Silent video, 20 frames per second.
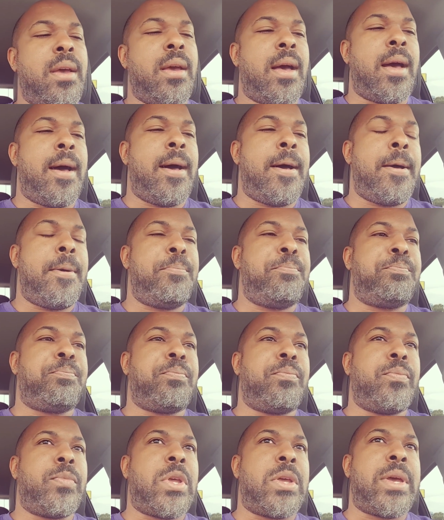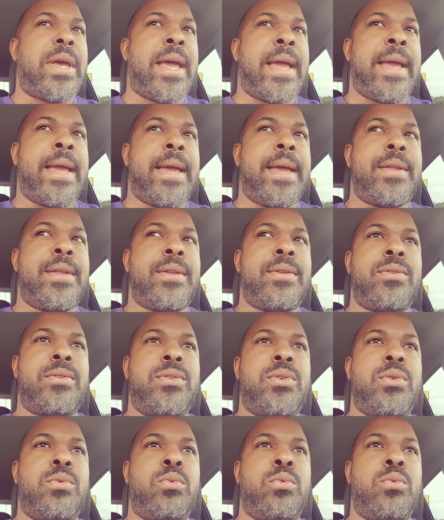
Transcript: And